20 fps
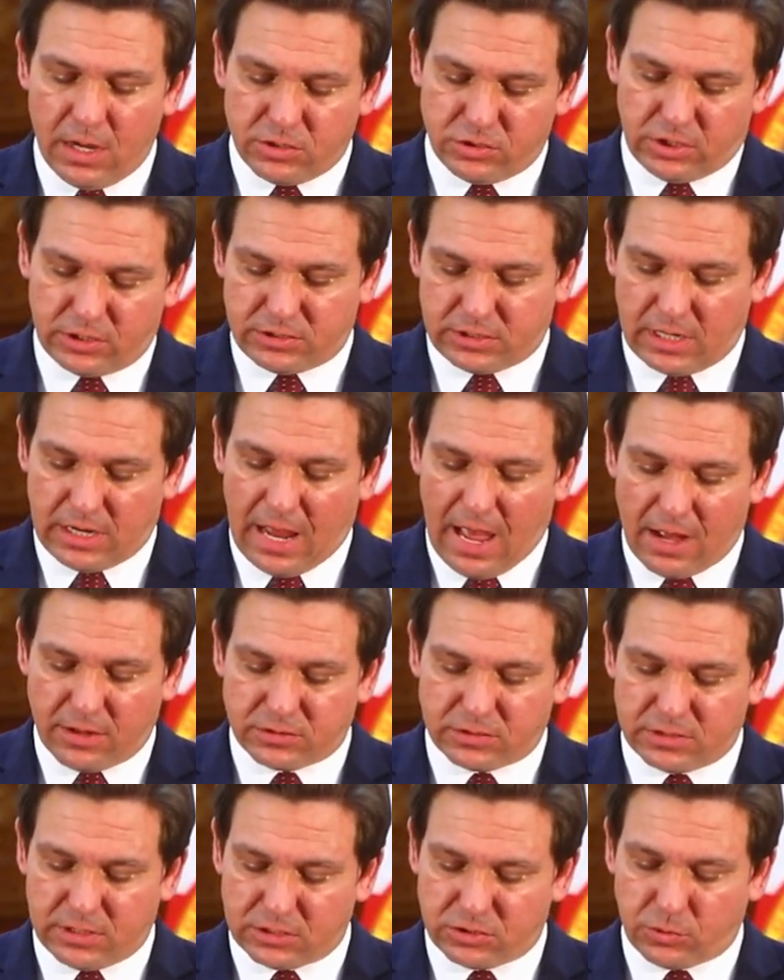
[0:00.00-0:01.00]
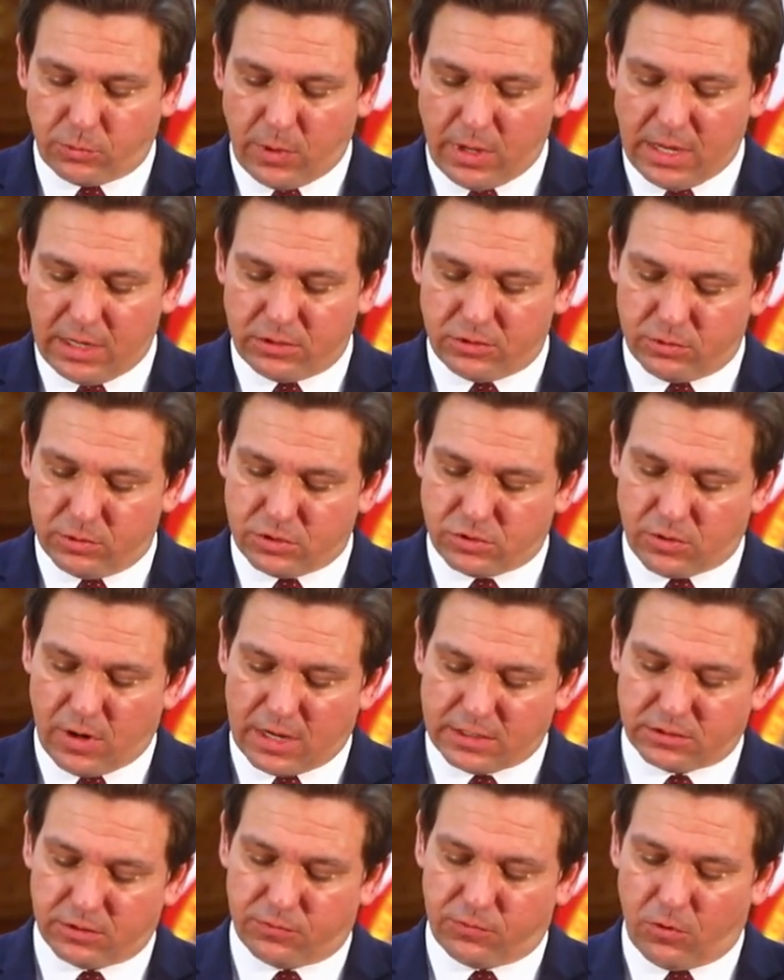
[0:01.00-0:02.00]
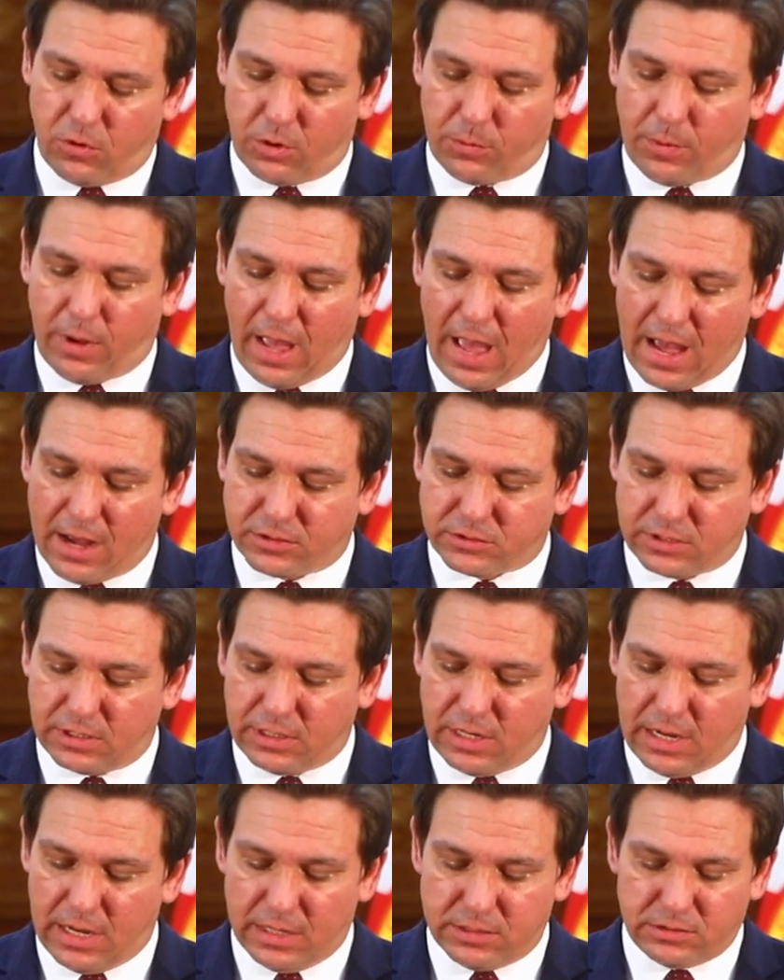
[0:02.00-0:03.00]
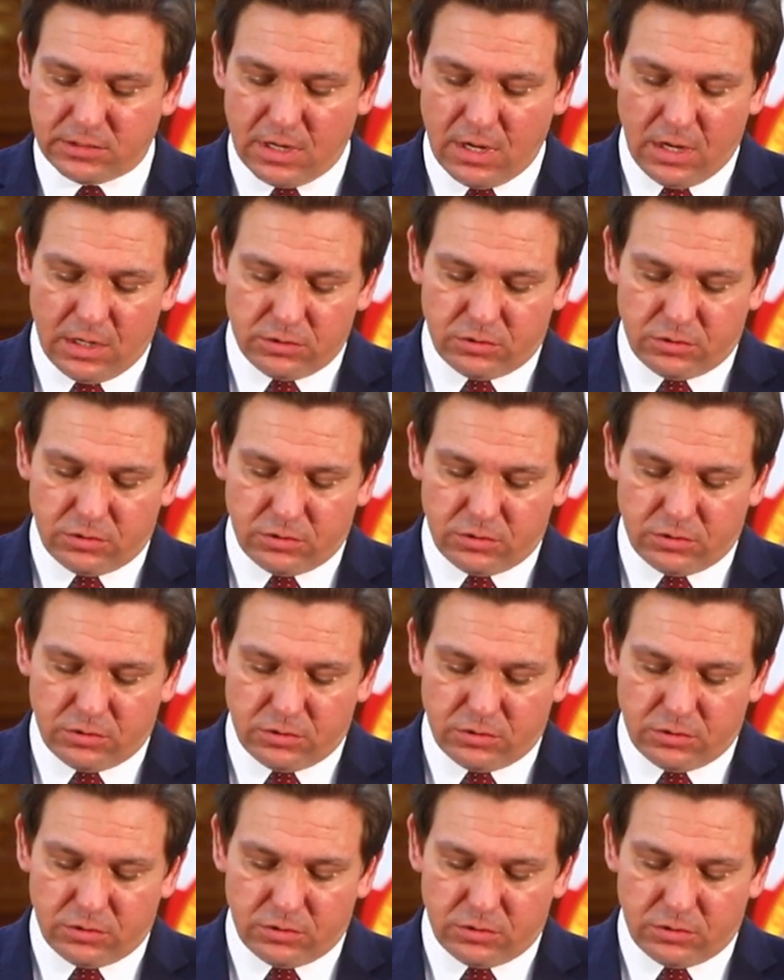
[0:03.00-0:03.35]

just announced this week to address affordable housing needs